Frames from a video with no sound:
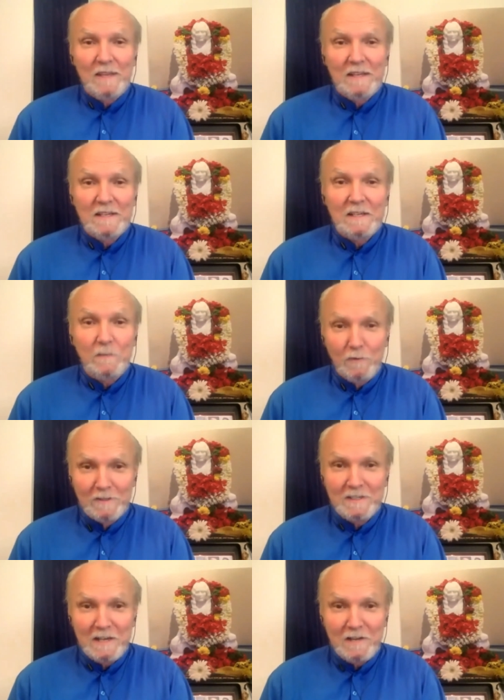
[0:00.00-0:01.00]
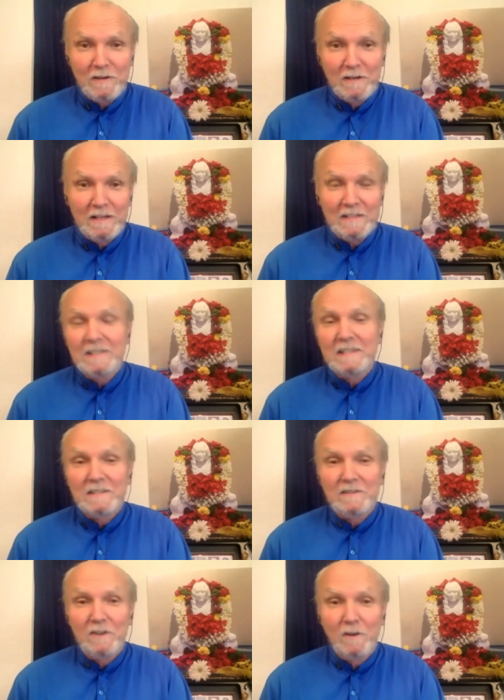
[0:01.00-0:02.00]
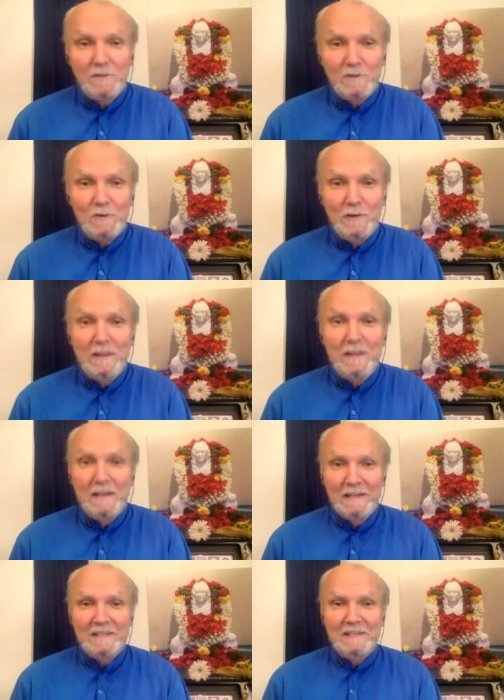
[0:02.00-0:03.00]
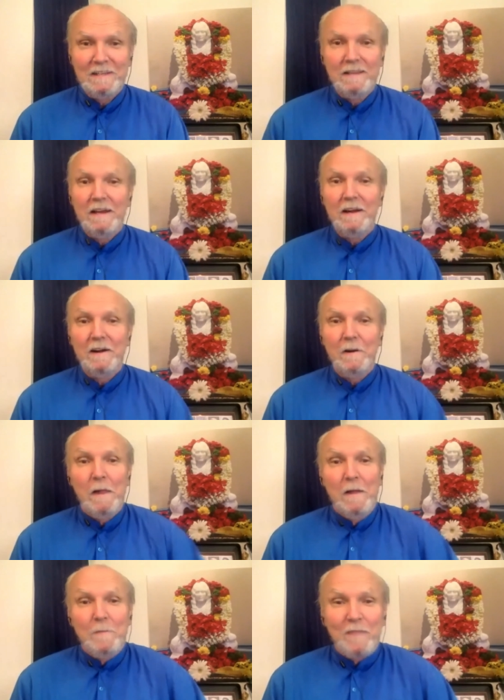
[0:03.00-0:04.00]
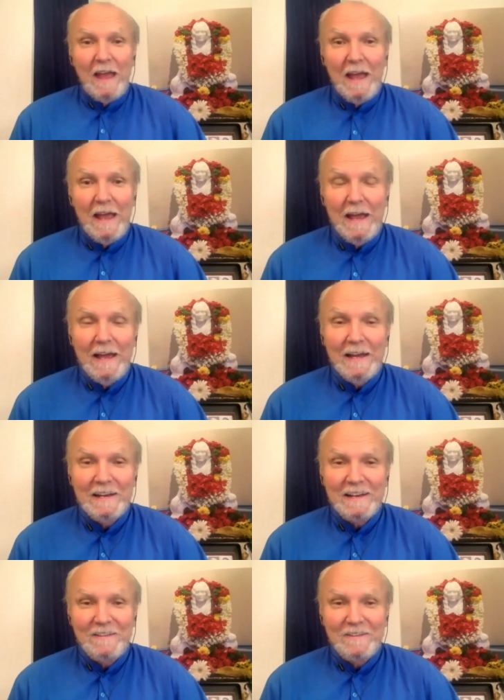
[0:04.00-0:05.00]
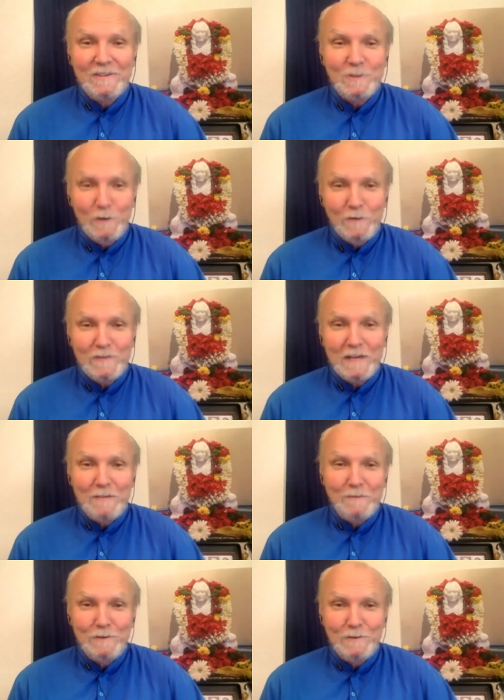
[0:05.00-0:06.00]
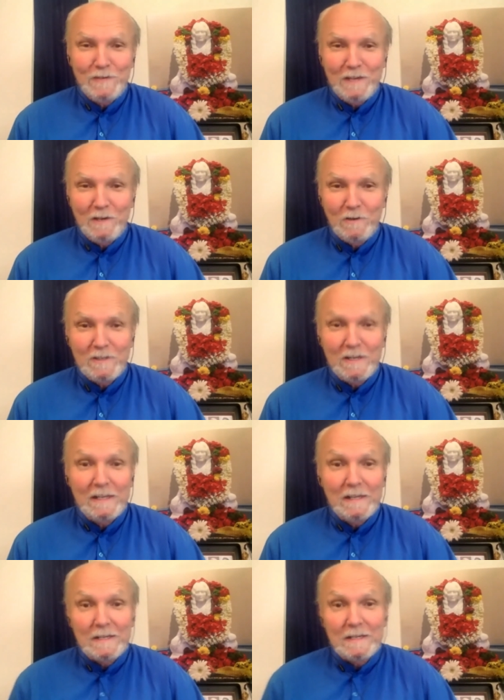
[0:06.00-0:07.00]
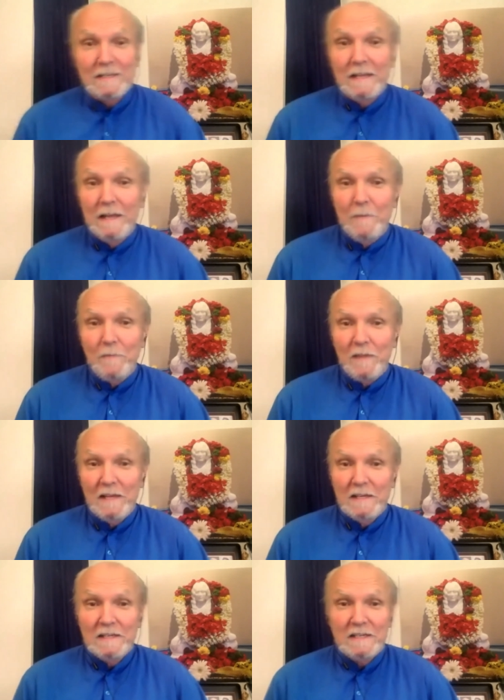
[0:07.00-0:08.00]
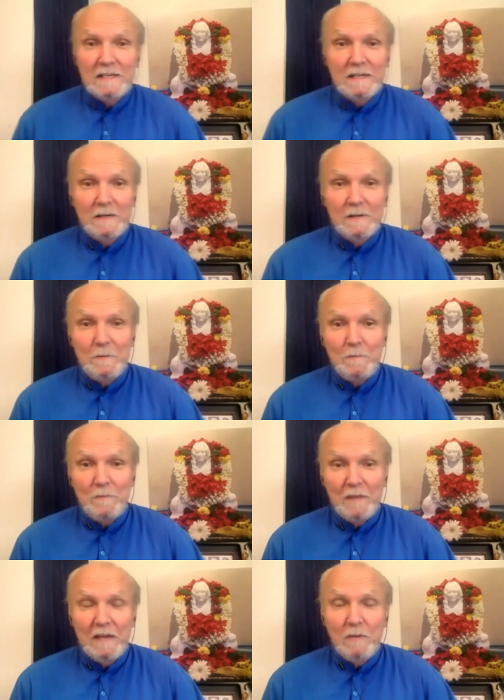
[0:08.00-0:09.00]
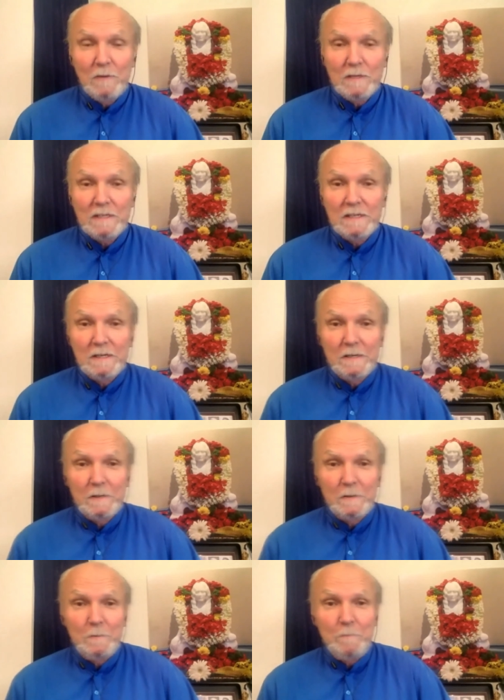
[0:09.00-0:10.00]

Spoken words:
self-realization lessons, they're also it's in there. And the story of Saint Maduski goes like this: he was a